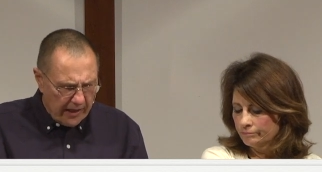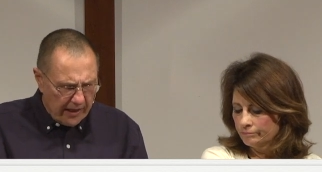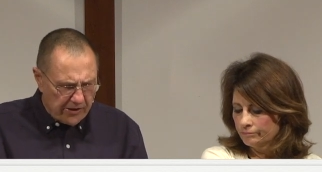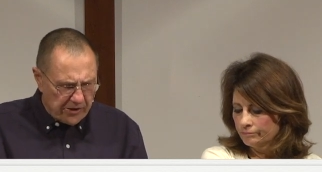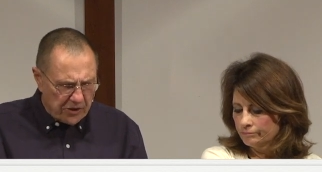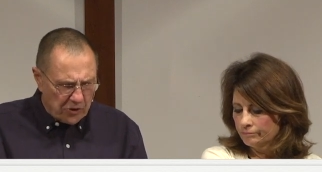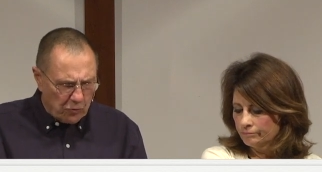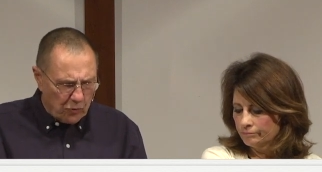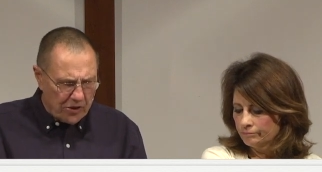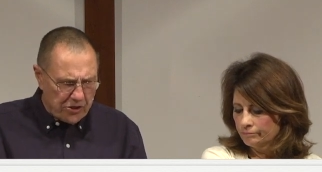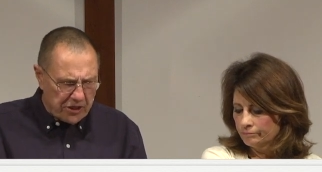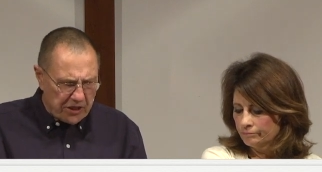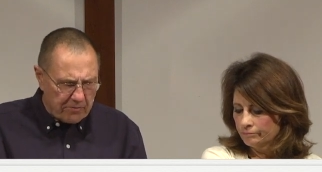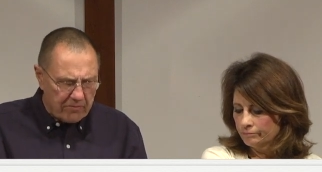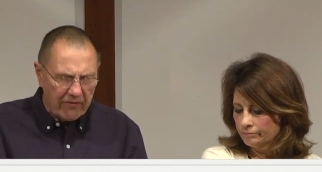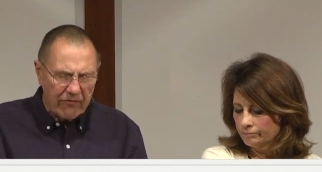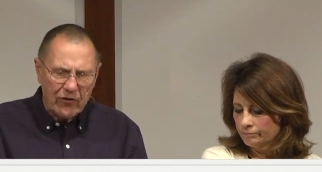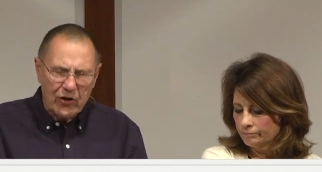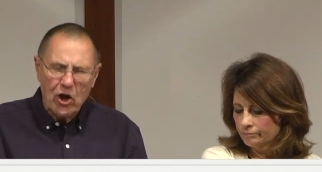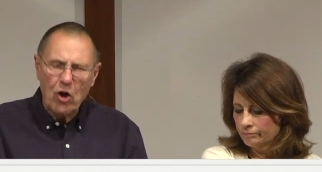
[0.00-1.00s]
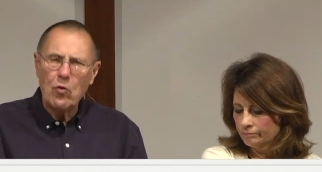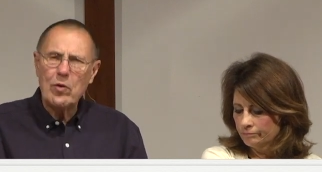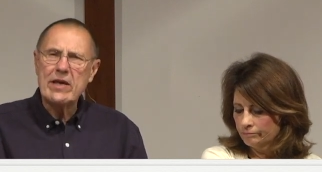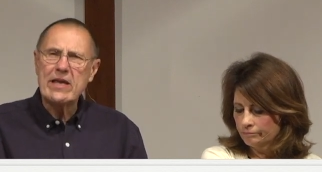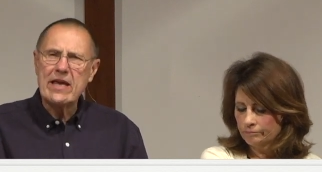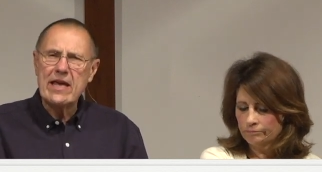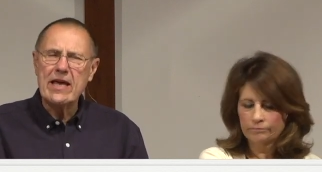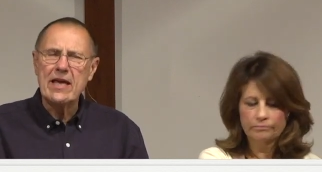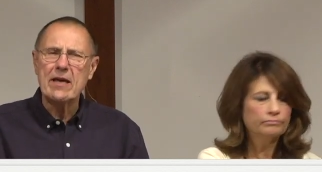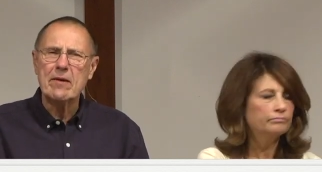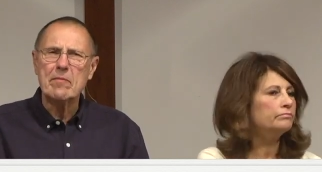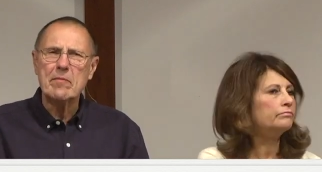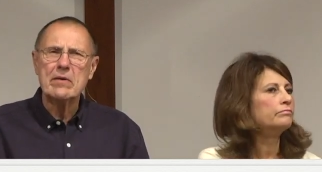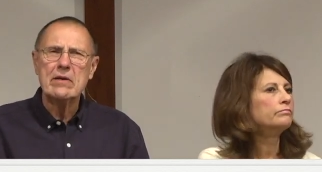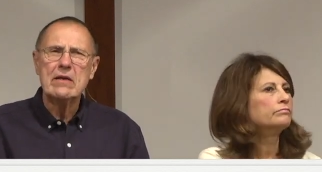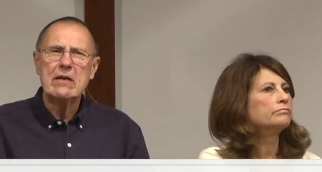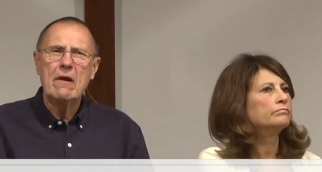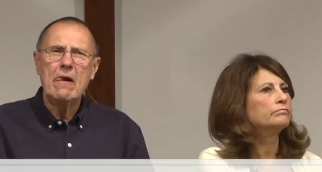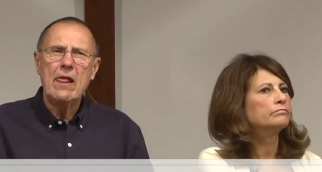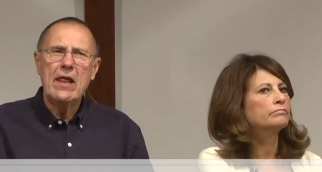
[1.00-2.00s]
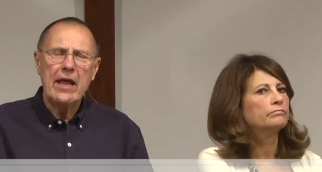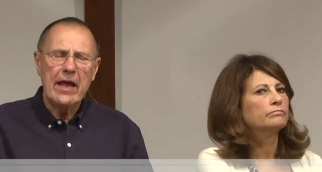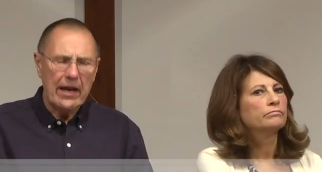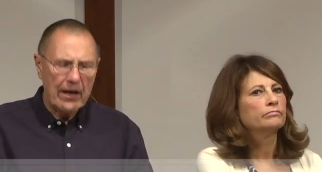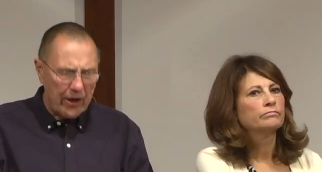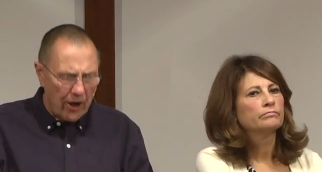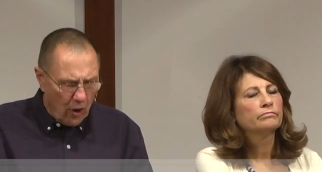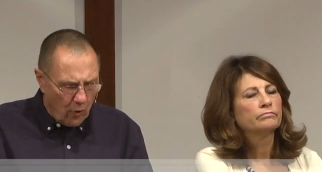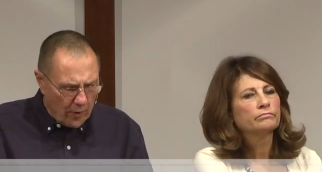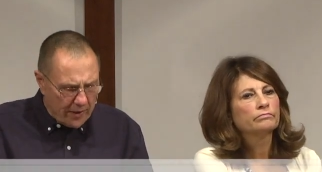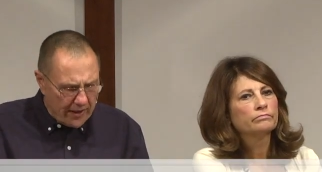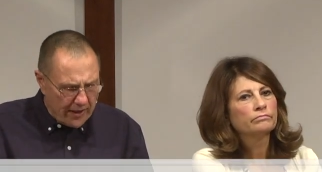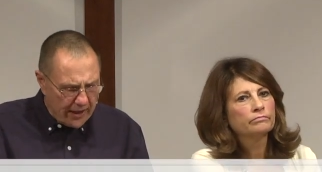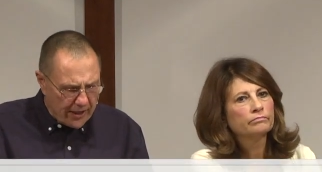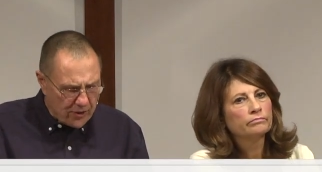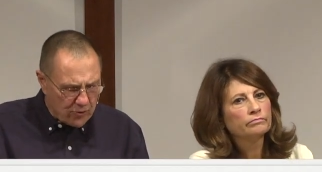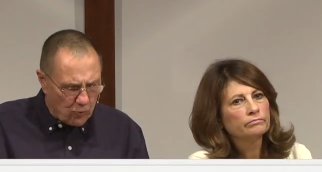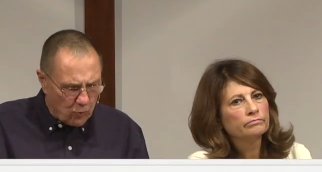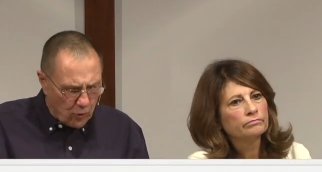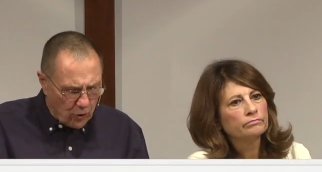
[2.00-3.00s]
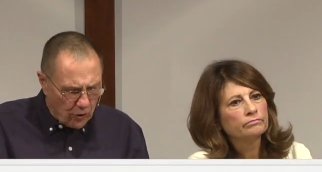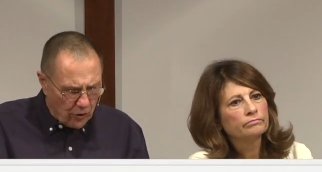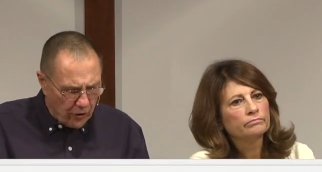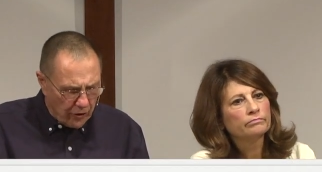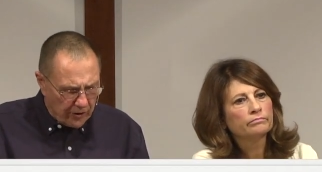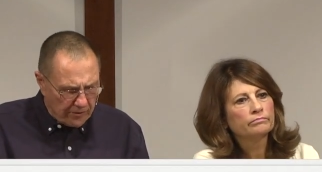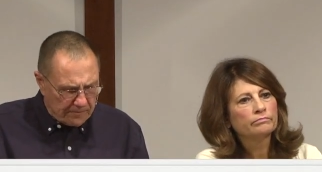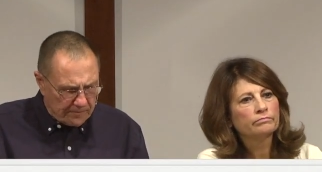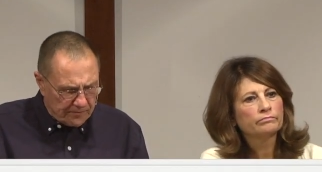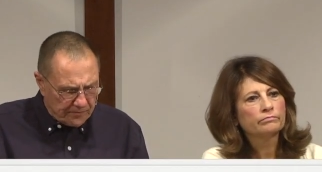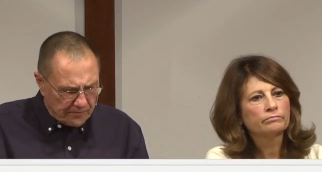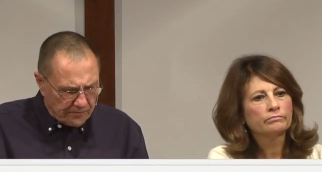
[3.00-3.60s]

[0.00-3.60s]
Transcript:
Speaker 1: It's the wisdom of knowing him and knowing his word